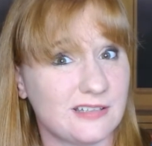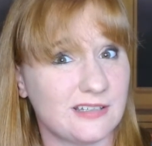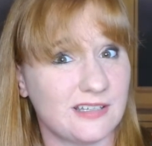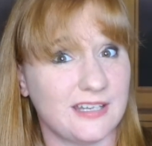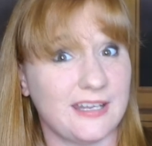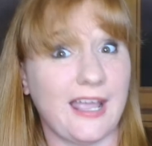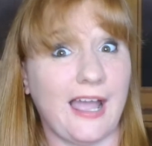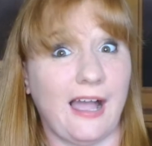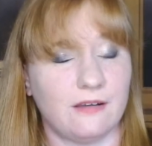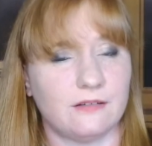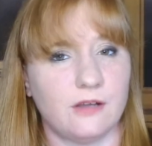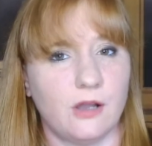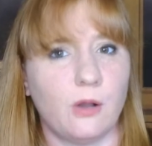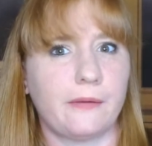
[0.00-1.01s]
Yeah,
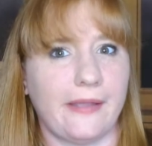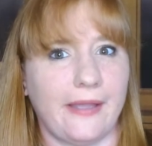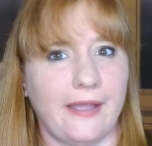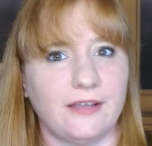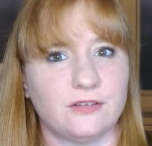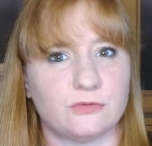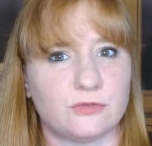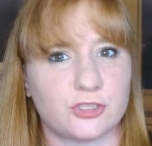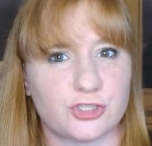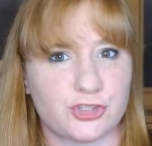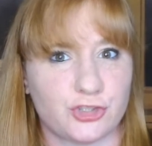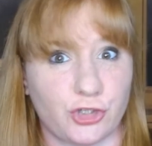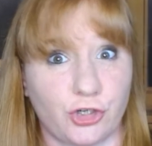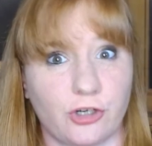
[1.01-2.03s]
okay,
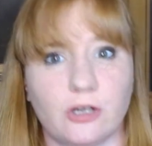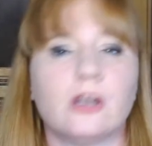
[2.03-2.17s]
sure.